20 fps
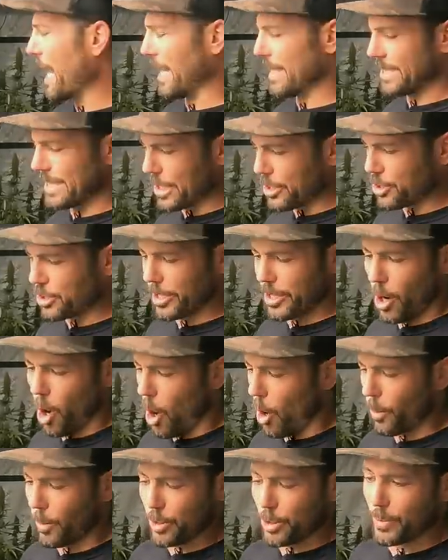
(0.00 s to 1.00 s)
And essentially
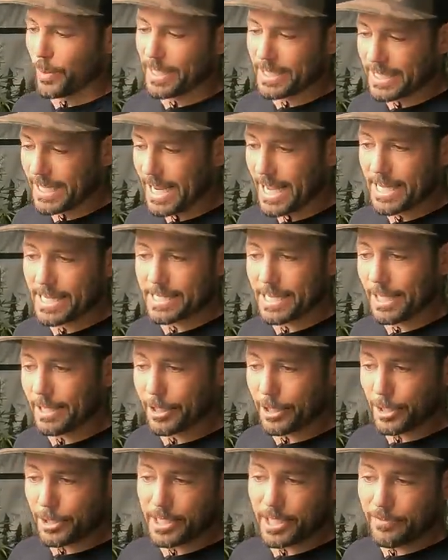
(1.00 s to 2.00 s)
all we're doing today is a
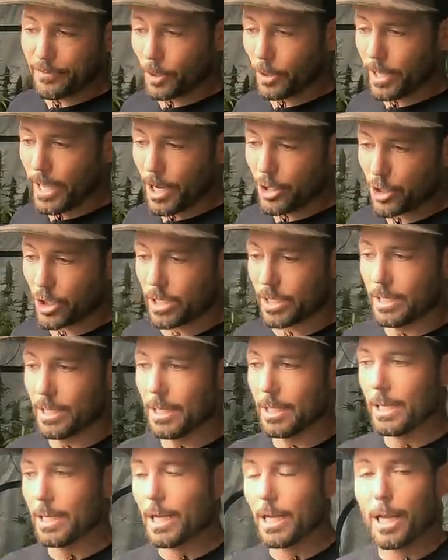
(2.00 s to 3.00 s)
little defoliation,
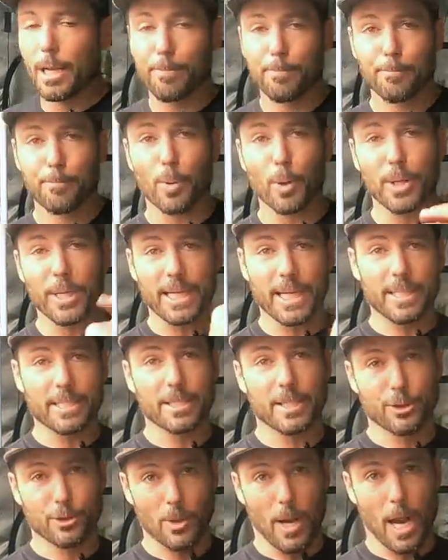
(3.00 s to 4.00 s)
putting it
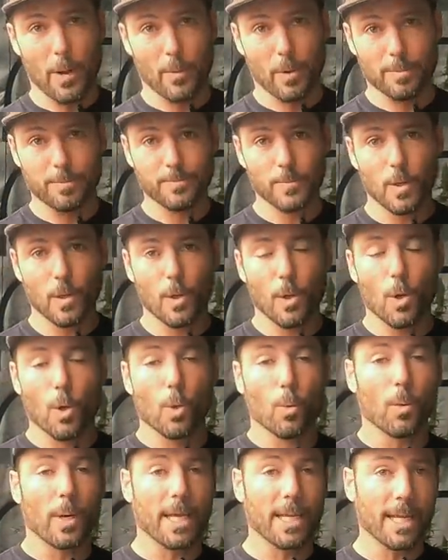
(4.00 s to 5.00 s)
into the dry room.
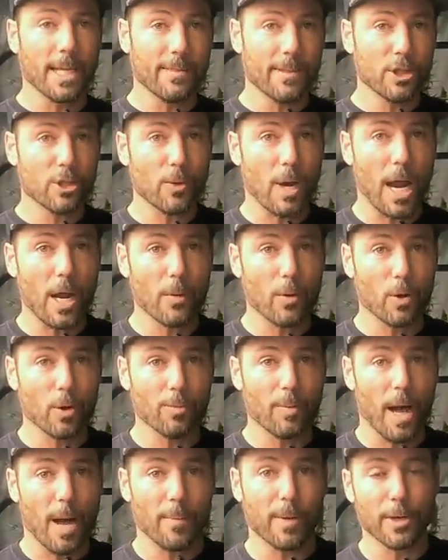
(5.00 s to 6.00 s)
When I get in the dry
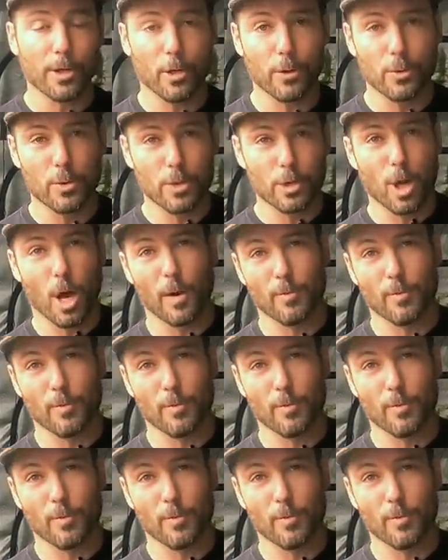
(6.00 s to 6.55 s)
room, I'm gonna go through the